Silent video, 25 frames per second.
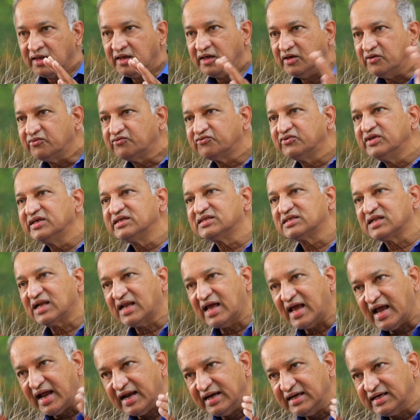If this
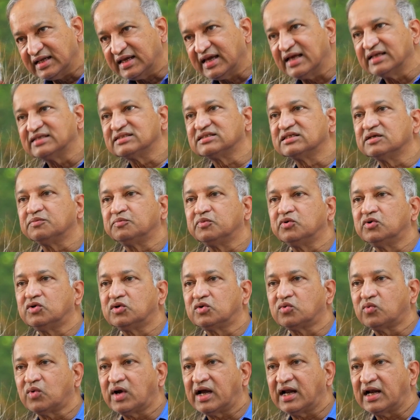land can
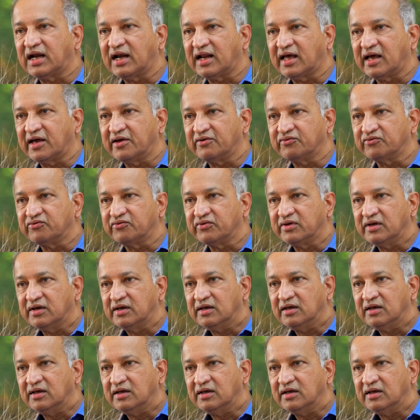support wildlife